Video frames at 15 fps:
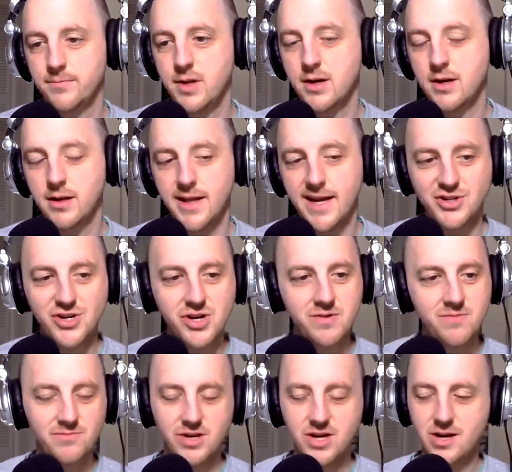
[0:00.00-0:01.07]
A
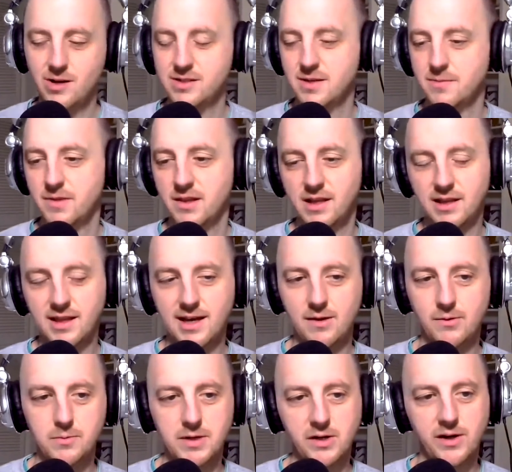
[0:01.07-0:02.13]
collection, something like
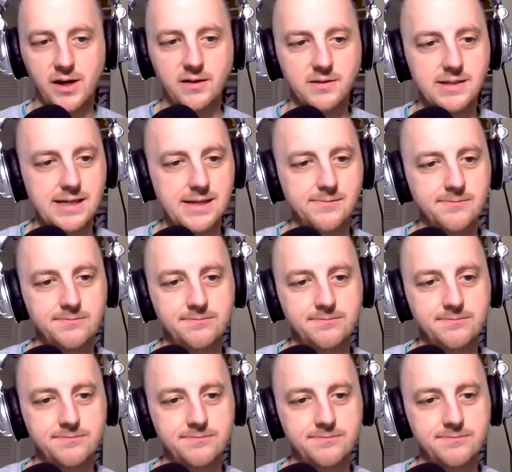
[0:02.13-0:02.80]
that would be great. So,